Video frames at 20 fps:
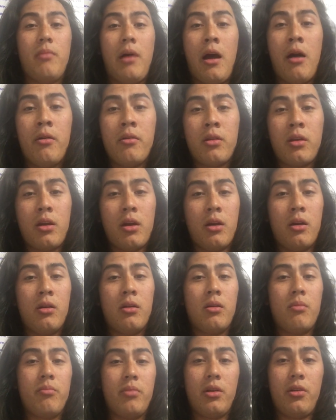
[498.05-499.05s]
Mountain
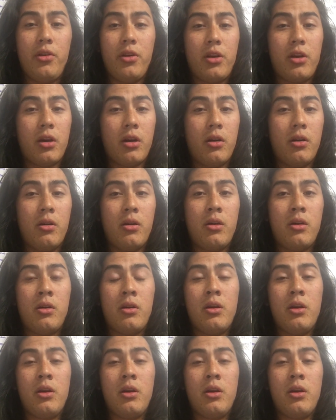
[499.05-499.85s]
Goat, Billy Goat,